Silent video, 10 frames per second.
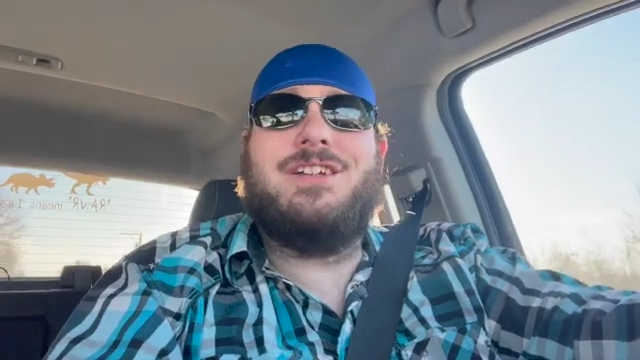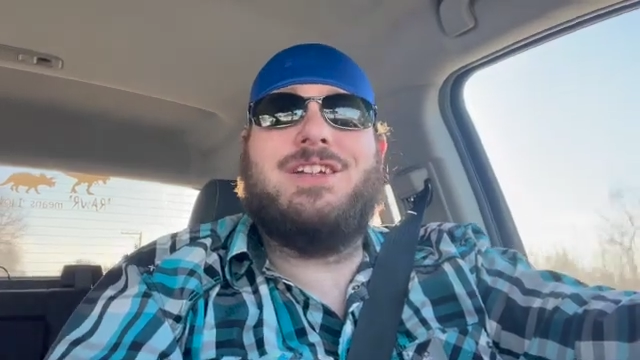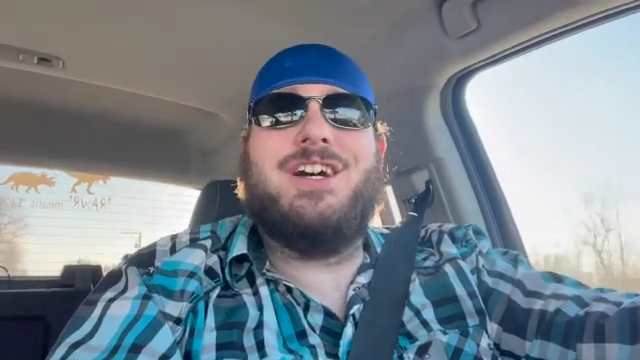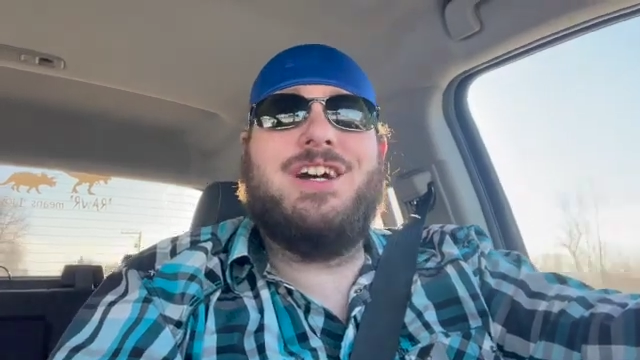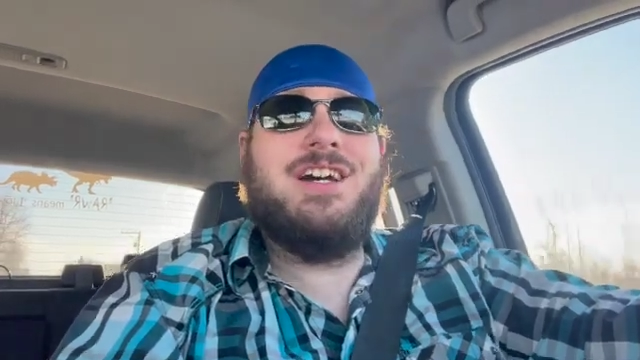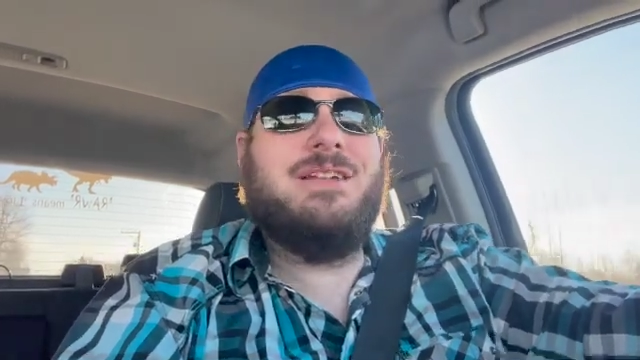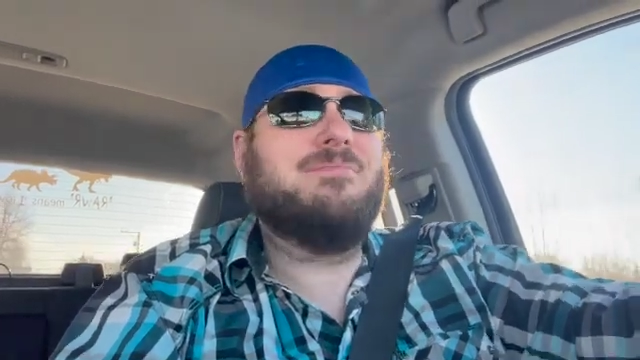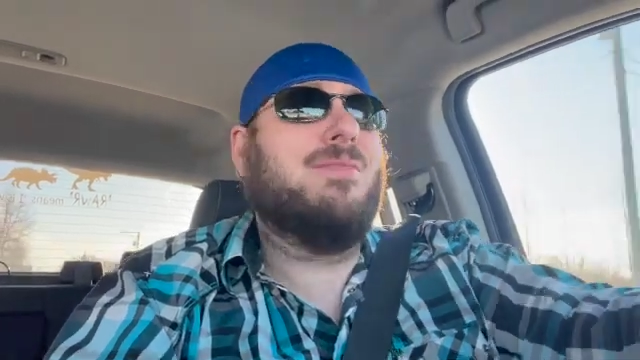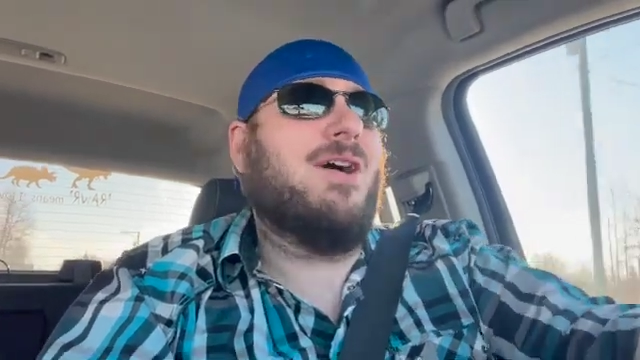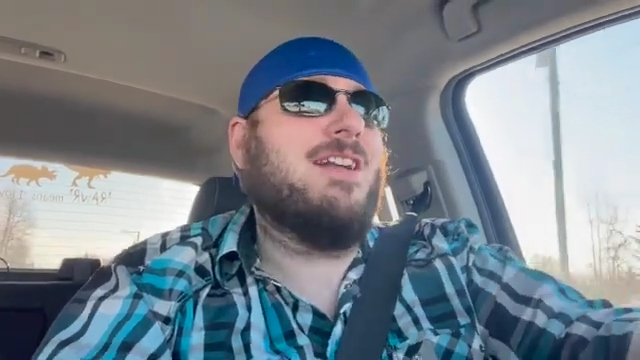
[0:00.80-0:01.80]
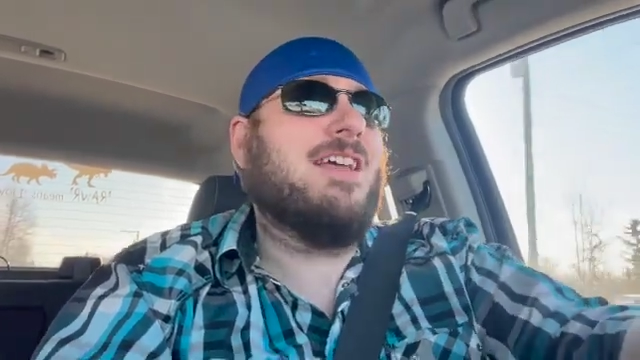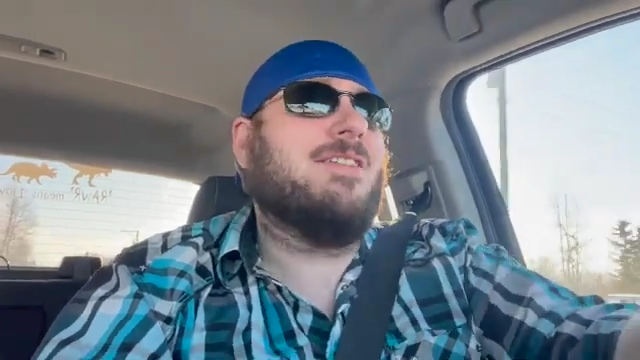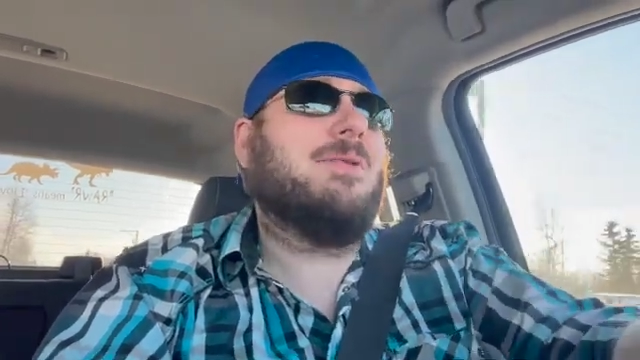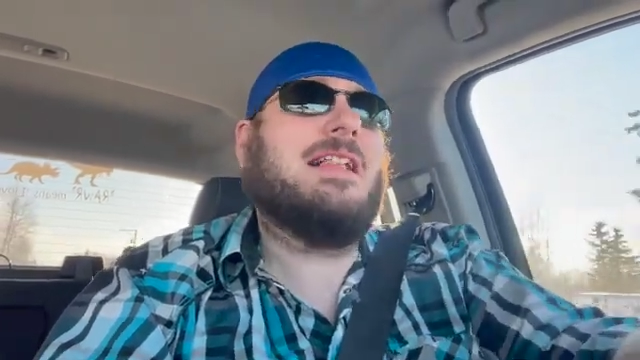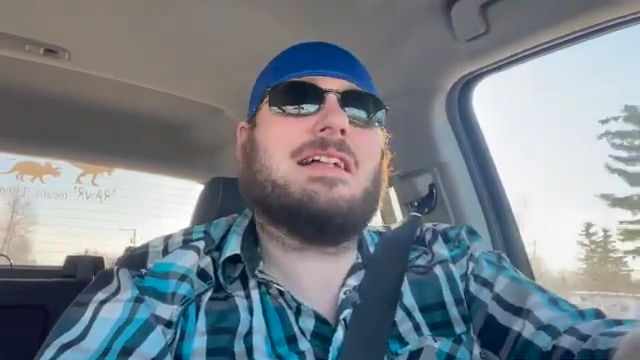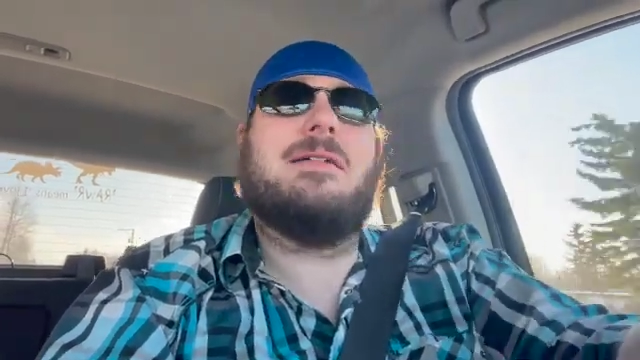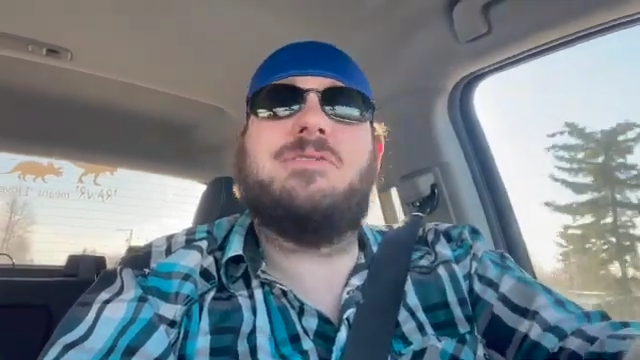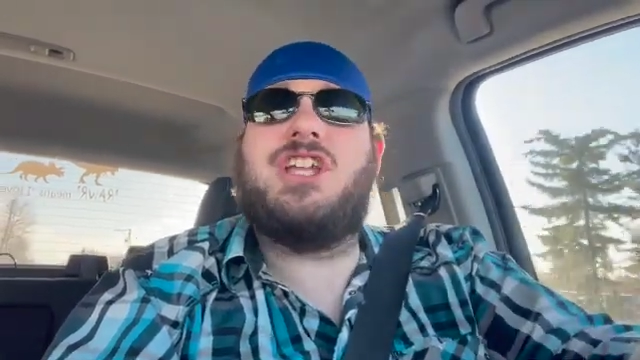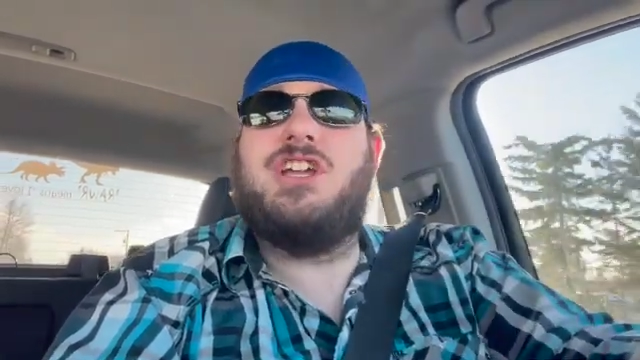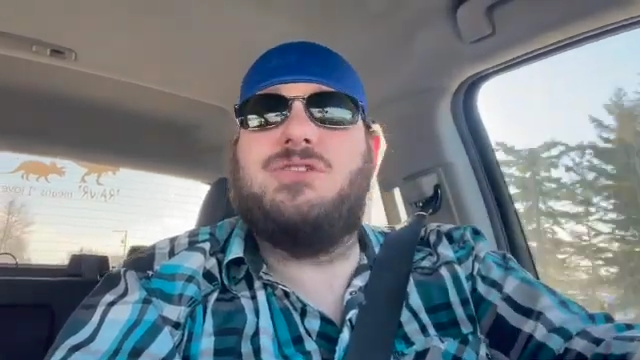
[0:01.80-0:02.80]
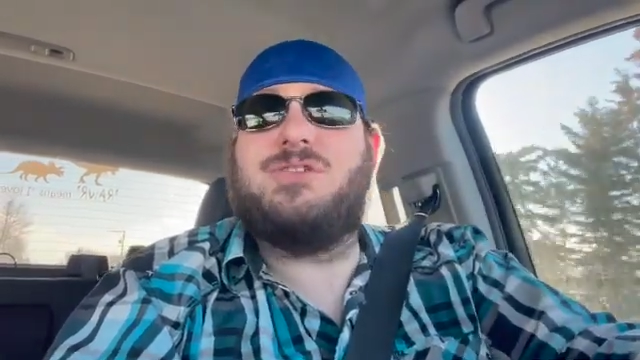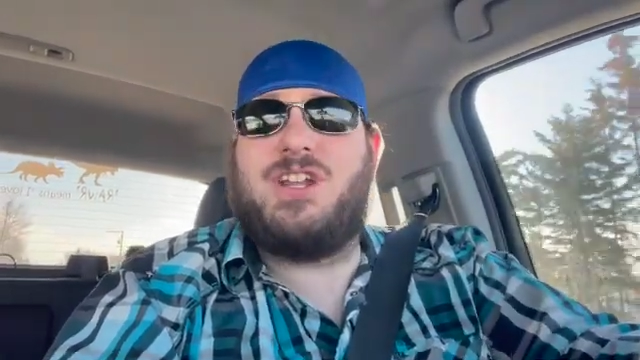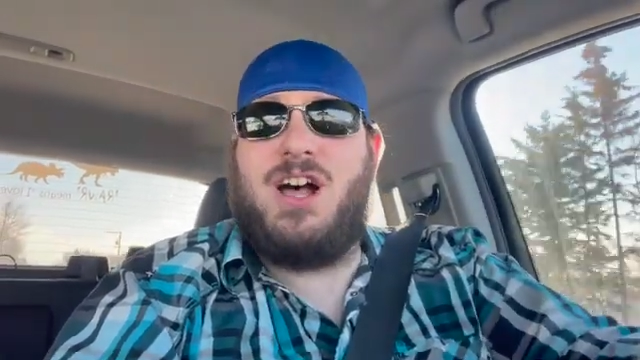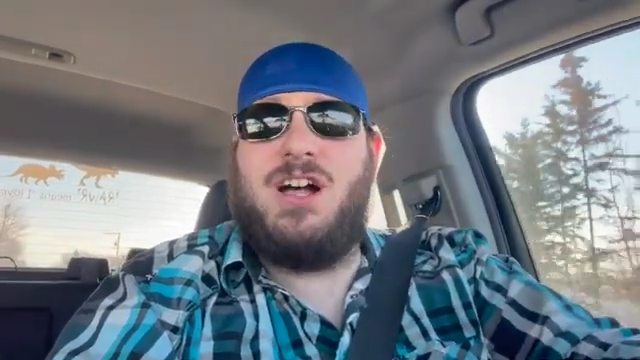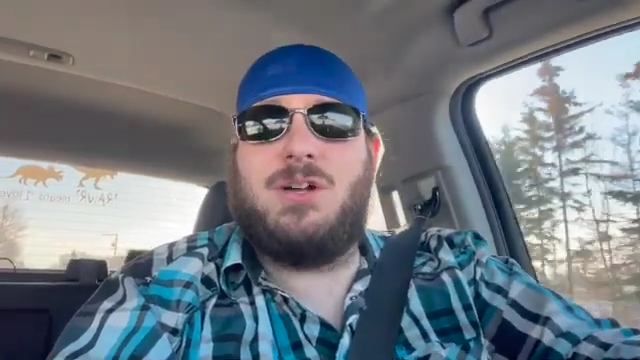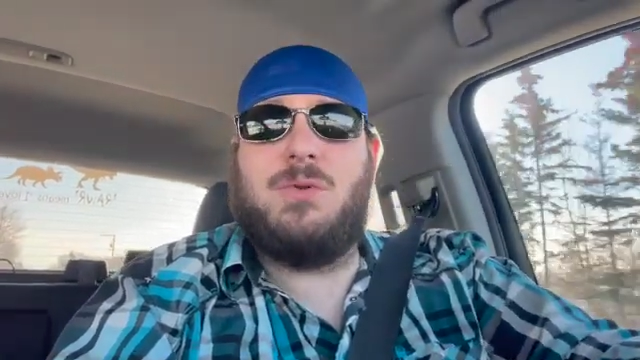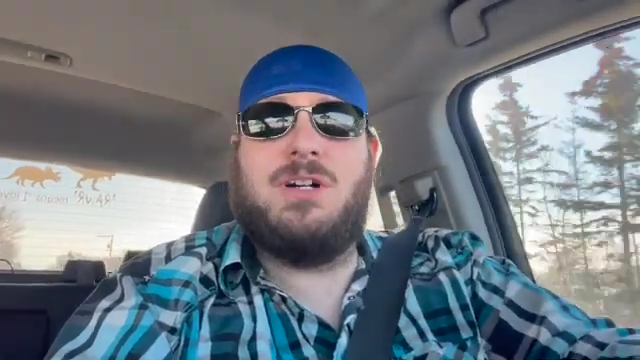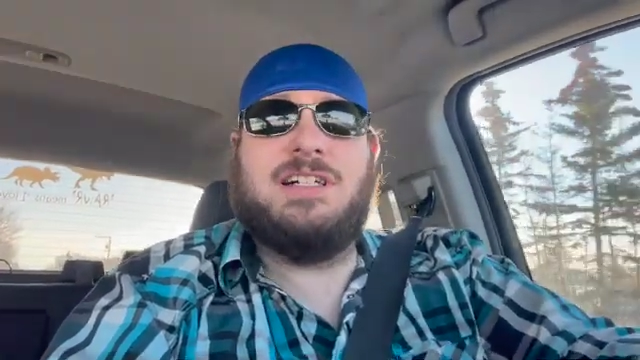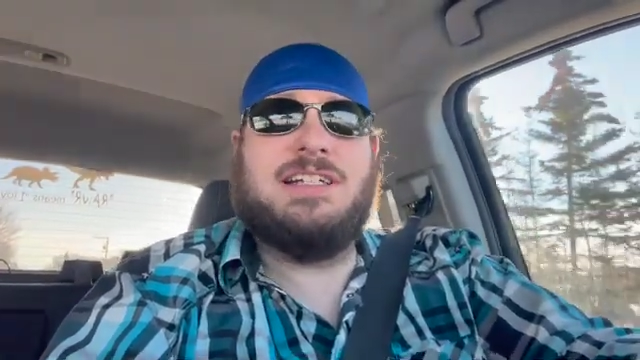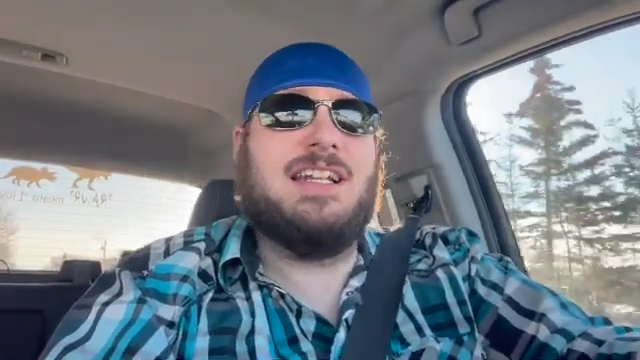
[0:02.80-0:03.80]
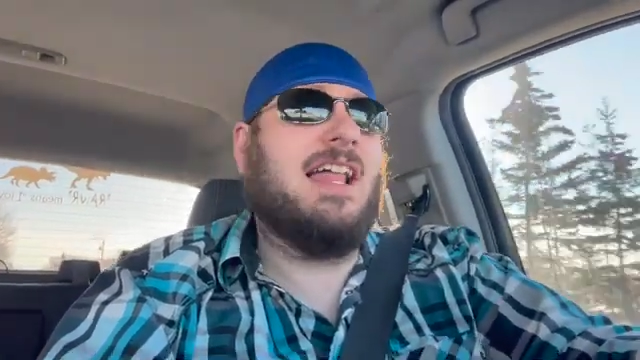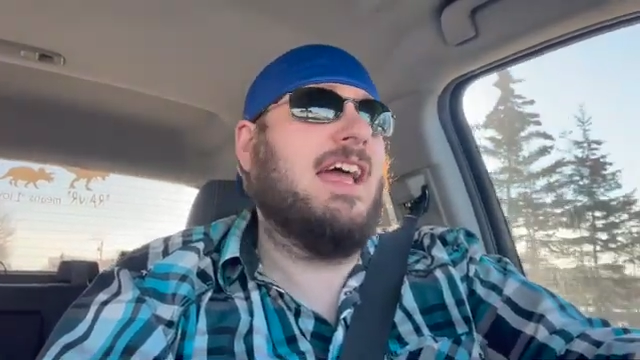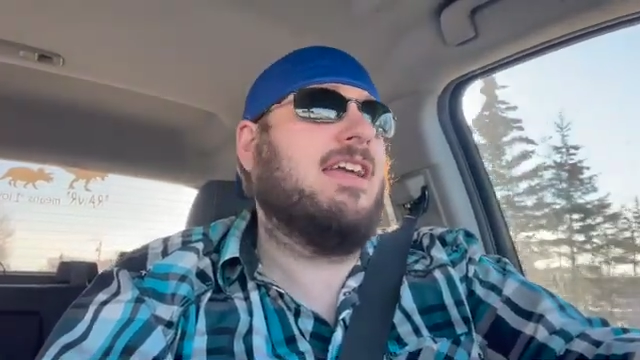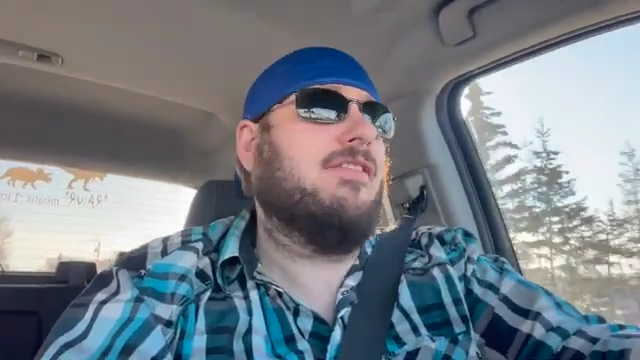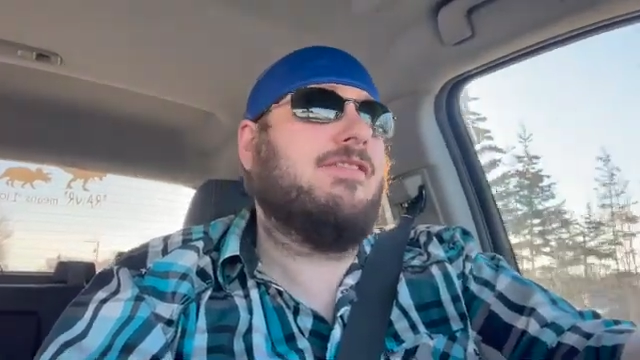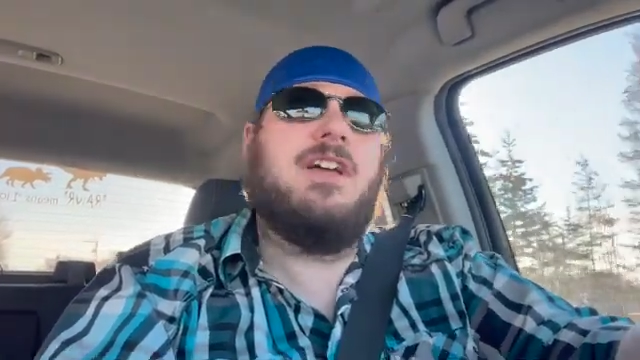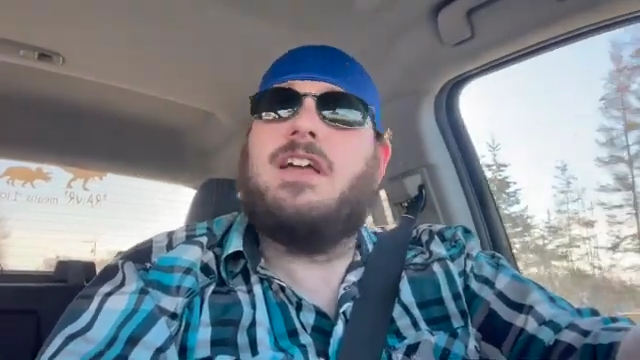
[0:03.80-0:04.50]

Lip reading: Good morning. Welcome to Dogwood Life.